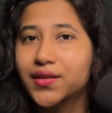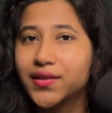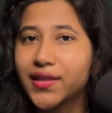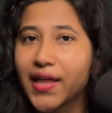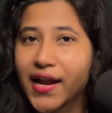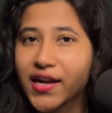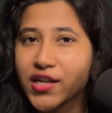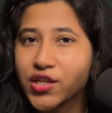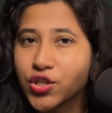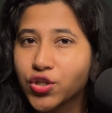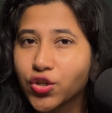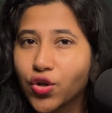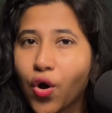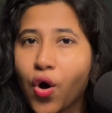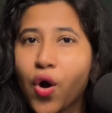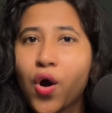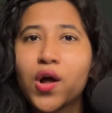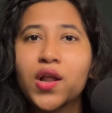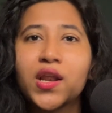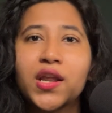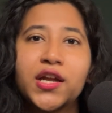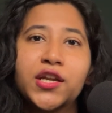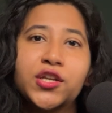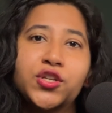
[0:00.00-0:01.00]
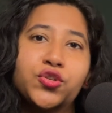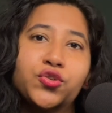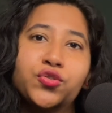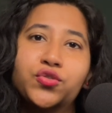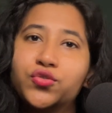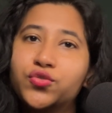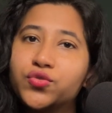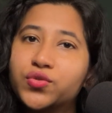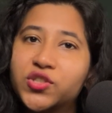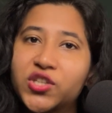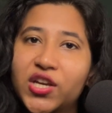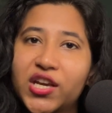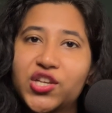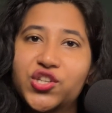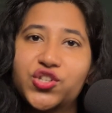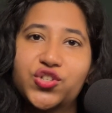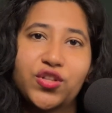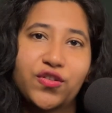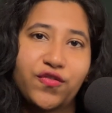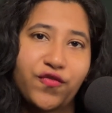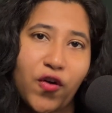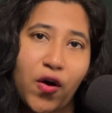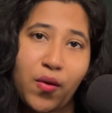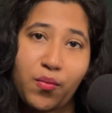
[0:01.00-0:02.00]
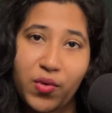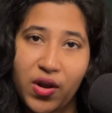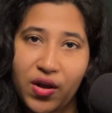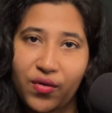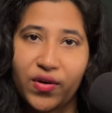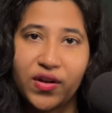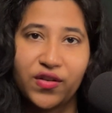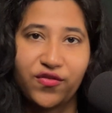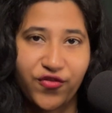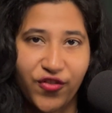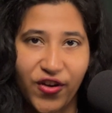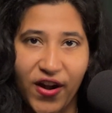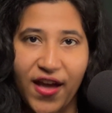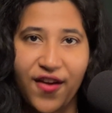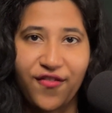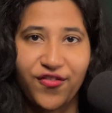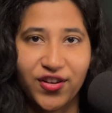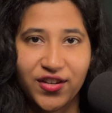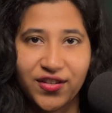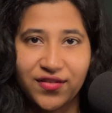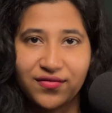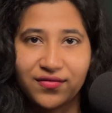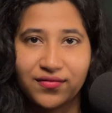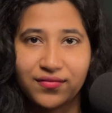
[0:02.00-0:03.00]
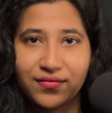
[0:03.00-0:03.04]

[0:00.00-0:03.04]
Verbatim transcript: That's all it took to change the Formula 1 forever.